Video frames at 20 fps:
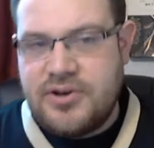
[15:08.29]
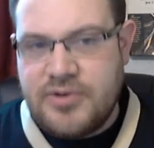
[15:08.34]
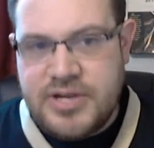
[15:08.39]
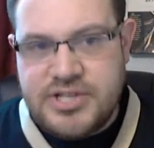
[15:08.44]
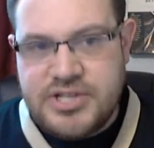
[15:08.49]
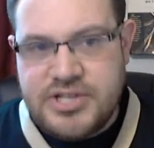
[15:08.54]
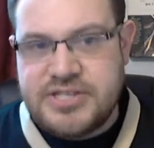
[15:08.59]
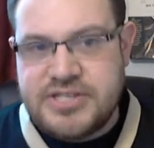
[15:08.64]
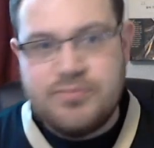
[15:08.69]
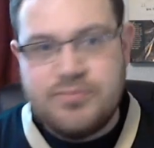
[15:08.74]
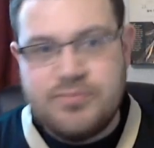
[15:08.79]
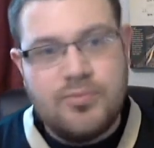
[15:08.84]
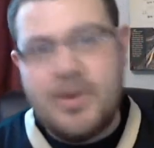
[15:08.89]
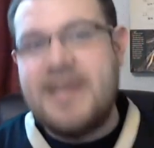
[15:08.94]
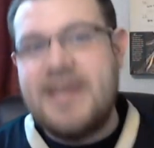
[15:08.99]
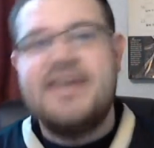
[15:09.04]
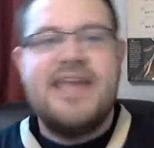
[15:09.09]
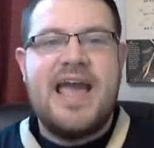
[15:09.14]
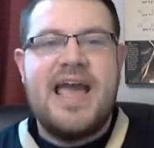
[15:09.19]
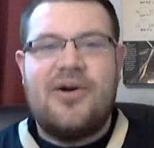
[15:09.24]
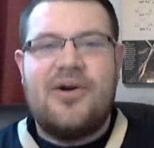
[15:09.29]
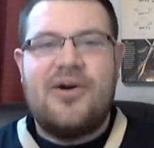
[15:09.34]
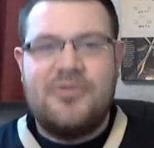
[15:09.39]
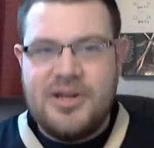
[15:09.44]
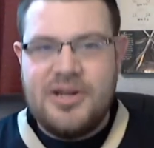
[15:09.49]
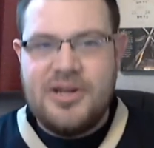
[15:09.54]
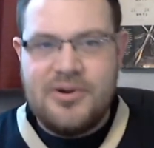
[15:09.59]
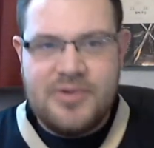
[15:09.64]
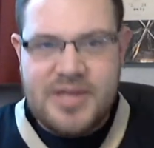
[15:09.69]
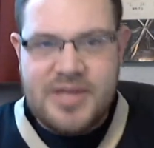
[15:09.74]
he just went down.
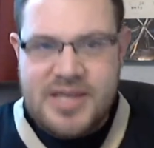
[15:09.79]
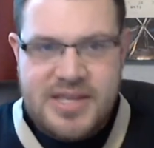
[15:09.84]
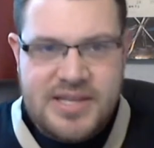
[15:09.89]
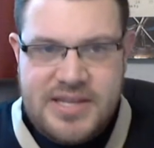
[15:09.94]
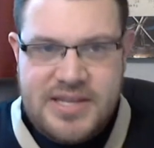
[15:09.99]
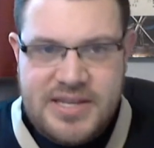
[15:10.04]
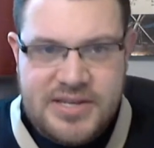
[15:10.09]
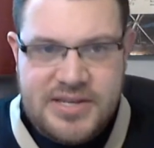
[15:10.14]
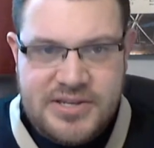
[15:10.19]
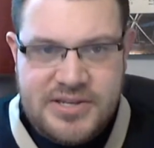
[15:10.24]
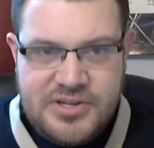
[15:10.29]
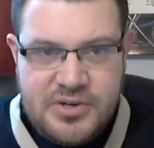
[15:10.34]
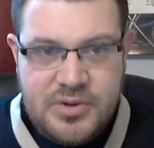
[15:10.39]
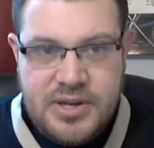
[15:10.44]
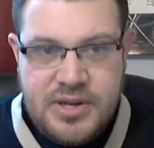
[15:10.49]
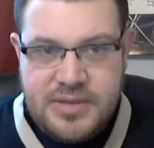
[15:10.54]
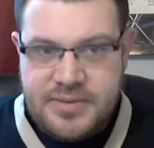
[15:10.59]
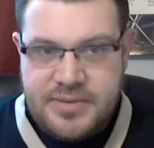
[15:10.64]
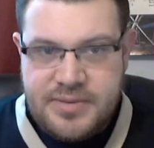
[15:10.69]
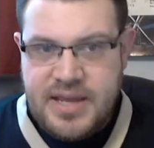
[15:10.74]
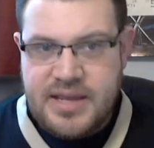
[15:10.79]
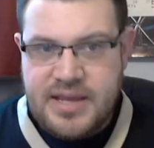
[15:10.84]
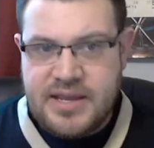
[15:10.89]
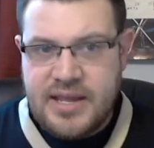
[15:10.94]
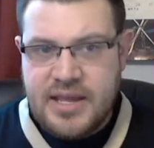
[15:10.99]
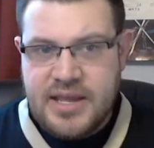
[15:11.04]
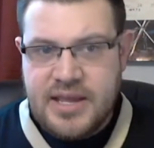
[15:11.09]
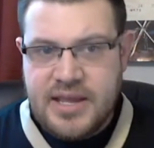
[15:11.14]
He didn't do anything